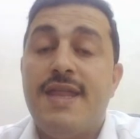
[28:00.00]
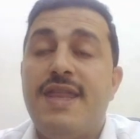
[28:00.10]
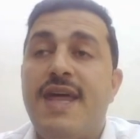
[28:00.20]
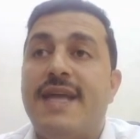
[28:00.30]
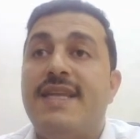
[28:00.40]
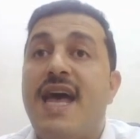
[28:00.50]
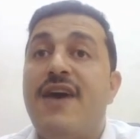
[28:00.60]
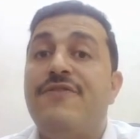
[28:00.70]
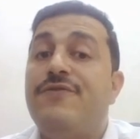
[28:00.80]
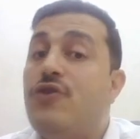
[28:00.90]
that
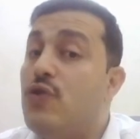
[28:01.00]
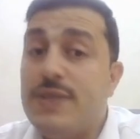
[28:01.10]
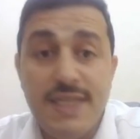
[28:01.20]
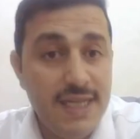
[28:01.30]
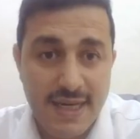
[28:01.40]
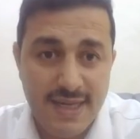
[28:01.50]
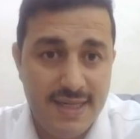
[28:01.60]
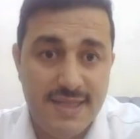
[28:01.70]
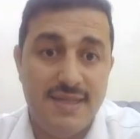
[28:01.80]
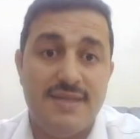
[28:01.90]
have no celiac
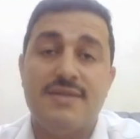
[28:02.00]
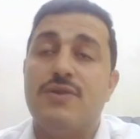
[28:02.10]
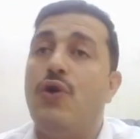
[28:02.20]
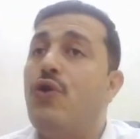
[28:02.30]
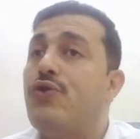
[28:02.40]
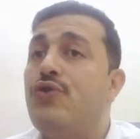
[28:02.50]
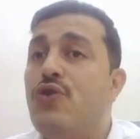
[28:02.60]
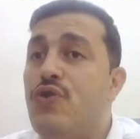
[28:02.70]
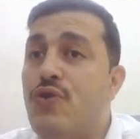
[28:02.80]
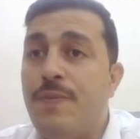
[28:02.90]
disease or
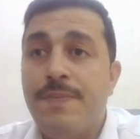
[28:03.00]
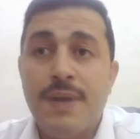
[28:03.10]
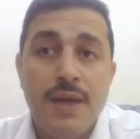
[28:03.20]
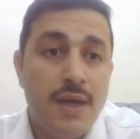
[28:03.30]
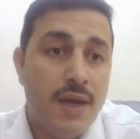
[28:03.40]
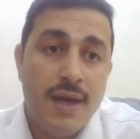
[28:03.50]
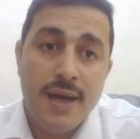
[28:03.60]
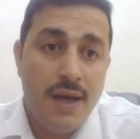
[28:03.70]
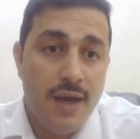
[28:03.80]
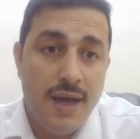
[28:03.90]
no
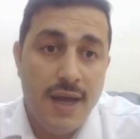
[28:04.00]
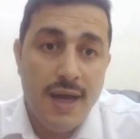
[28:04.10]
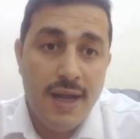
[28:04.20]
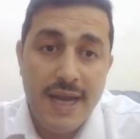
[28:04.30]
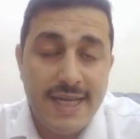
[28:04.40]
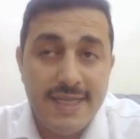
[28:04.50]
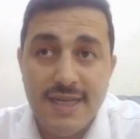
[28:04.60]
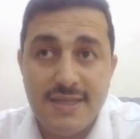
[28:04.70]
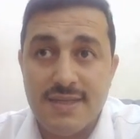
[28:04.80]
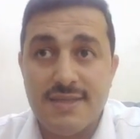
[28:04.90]

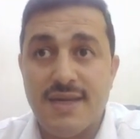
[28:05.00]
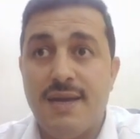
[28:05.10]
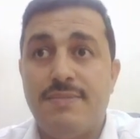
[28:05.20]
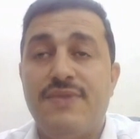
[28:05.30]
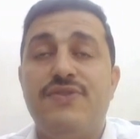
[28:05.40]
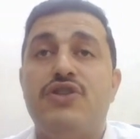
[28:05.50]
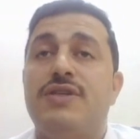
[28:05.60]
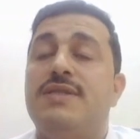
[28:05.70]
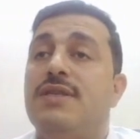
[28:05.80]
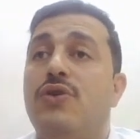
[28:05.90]
lactase enzyme
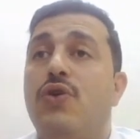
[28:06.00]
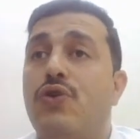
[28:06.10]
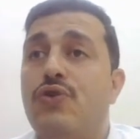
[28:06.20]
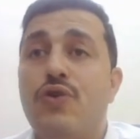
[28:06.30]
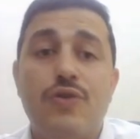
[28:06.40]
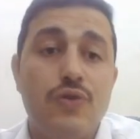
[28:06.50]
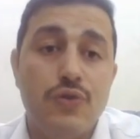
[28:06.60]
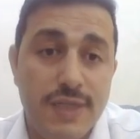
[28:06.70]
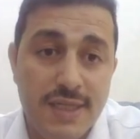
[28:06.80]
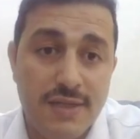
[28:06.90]
deficiency or no
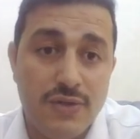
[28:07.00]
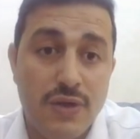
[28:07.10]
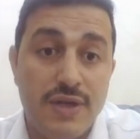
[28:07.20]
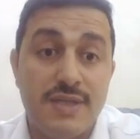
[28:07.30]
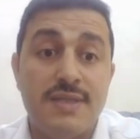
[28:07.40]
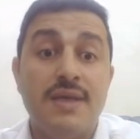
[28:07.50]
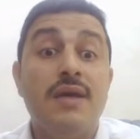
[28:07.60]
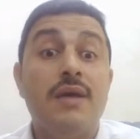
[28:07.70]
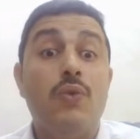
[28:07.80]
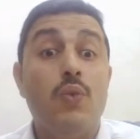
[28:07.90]
gluten intolerance
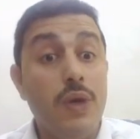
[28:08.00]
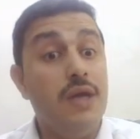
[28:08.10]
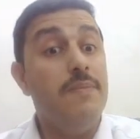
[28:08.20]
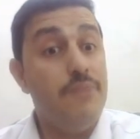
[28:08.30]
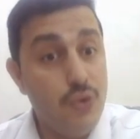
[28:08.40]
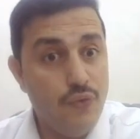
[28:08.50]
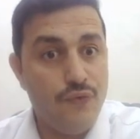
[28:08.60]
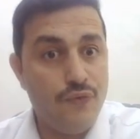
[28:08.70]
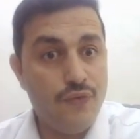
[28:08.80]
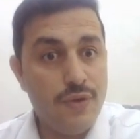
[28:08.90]
will
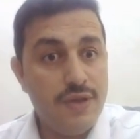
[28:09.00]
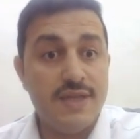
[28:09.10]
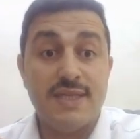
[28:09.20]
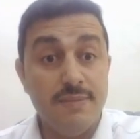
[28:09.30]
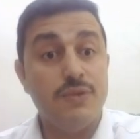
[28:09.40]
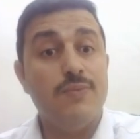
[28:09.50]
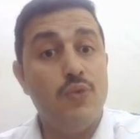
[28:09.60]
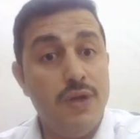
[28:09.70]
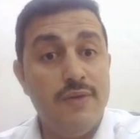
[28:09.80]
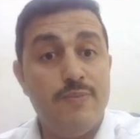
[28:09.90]
improve. The symptom
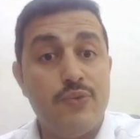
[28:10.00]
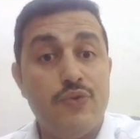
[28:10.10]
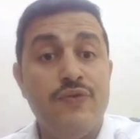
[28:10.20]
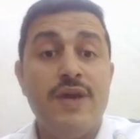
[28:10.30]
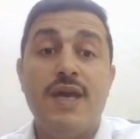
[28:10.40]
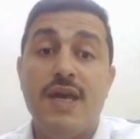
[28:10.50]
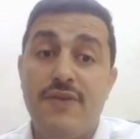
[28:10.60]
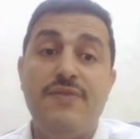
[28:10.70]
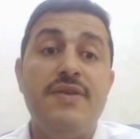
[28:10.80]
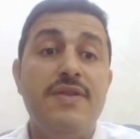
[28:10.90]
will improve
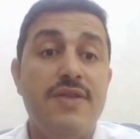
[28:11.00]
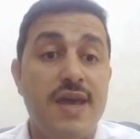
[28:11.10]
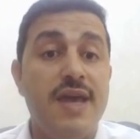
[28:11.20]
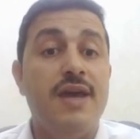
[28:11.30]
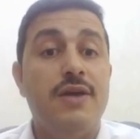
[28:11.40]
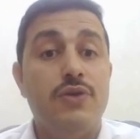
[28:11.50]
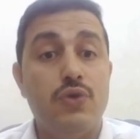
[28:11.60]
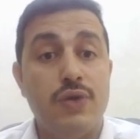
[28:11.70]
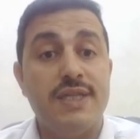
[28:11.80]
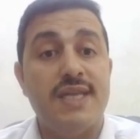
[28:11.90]
even they
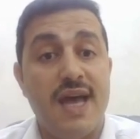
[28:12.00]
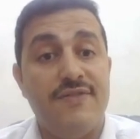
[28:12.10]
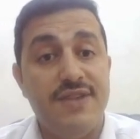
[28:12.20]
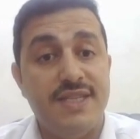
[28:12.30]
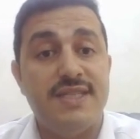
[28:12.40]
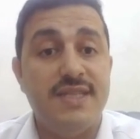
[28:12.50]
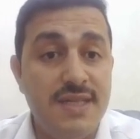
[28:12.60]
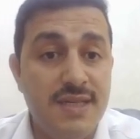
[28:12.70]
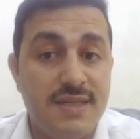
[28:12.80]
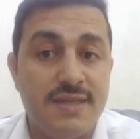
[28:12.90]
do not have this
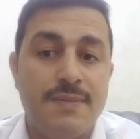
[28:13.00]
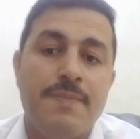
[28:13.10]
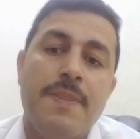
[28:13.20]
disease.